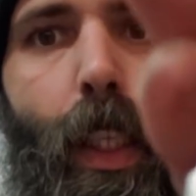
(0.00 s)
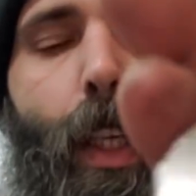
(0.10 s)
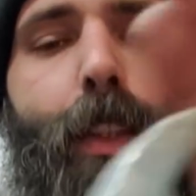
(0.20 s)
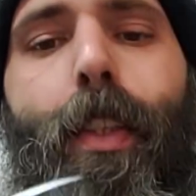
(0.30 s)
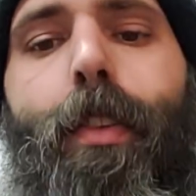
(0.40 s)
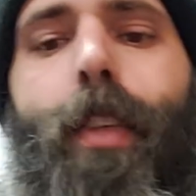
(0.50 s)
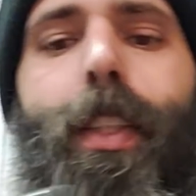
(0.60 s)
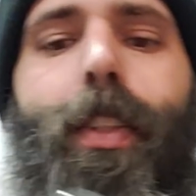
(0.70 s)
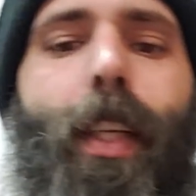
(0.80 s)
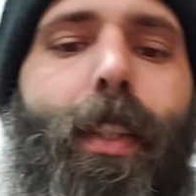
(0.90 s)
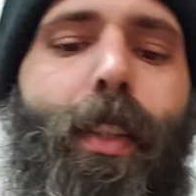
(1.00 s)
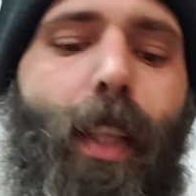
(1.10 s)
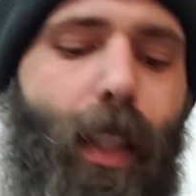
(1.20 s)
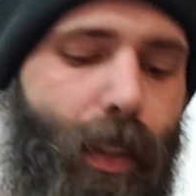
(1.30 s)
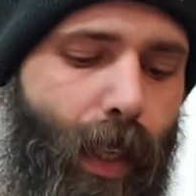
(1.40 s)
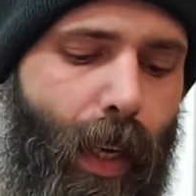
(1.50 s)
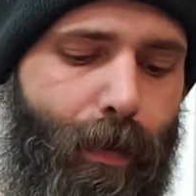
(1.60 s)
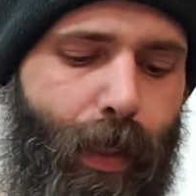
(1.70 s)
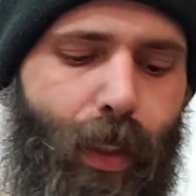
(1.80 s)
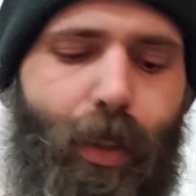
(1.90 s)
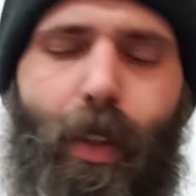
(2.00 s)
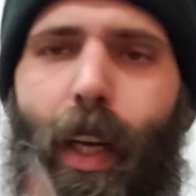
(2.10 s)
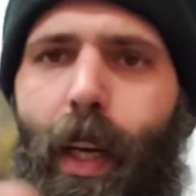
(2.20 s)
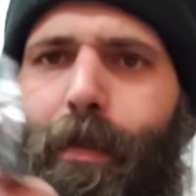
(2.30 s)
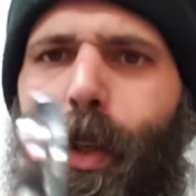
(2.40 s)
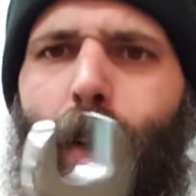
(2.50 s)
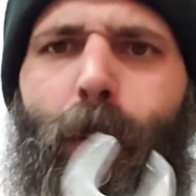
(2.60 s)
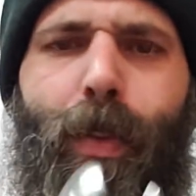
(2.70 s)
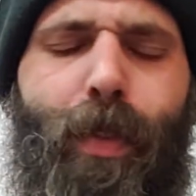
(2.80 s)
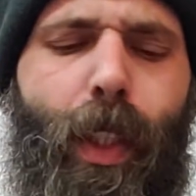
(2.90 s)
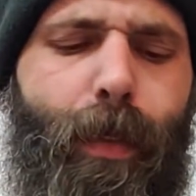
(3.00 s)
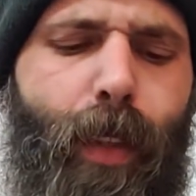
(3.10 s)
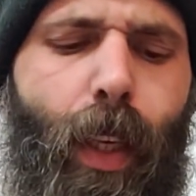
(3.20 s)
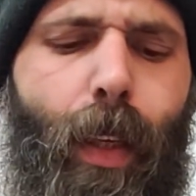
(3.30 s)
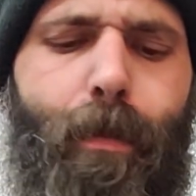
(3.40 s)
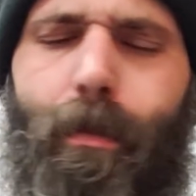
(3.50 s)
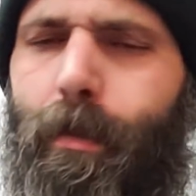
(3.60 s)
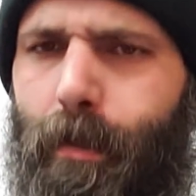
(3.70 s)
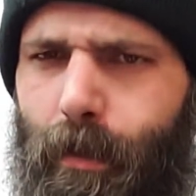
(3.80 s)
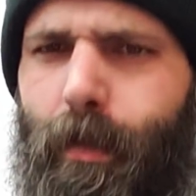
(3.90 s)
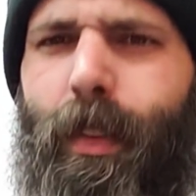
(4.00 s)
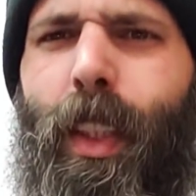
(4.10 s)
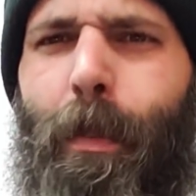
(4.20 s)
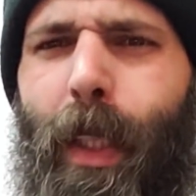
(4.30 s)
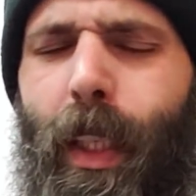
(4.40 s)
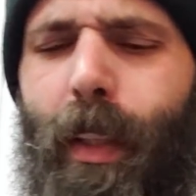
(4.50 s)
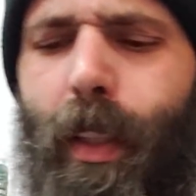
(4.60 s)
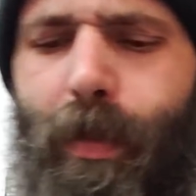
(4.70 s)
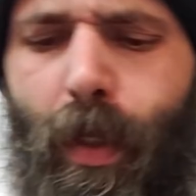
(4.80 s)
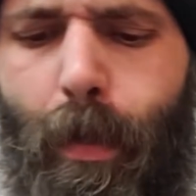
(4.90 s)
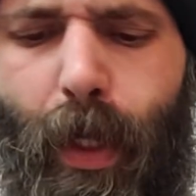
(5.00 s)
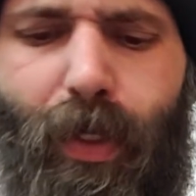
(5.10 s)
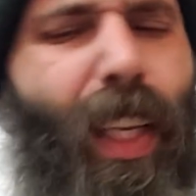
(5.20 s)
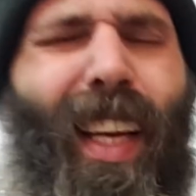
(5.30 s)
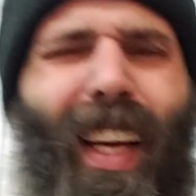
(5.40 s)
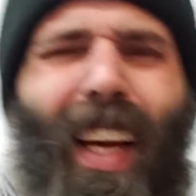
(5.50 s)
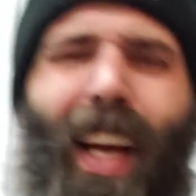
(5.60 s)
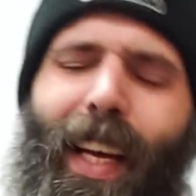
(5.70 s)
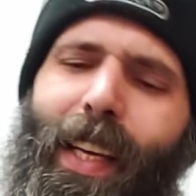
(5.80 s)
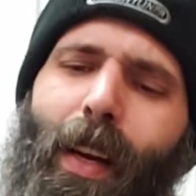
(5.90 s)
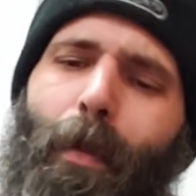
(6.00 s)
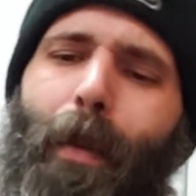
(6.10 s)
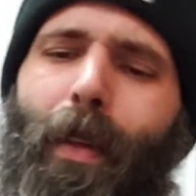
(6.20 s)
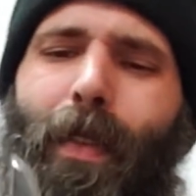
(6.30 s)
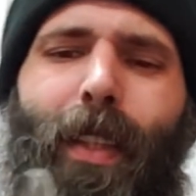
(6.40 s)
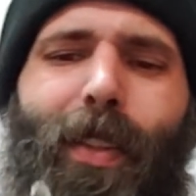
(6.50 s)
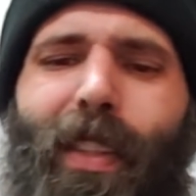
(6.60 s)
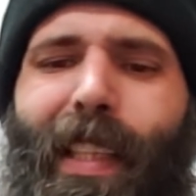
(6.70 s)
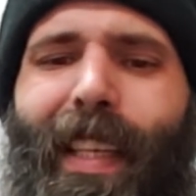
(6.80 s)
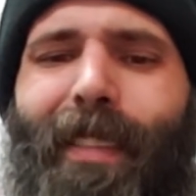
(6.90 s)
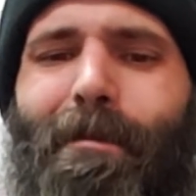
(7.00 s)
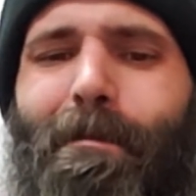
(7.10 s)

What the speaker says: 1 3/16 1/2-inch drive, crow's foot. Gonna be needing this for the builds. I can't remember if this was like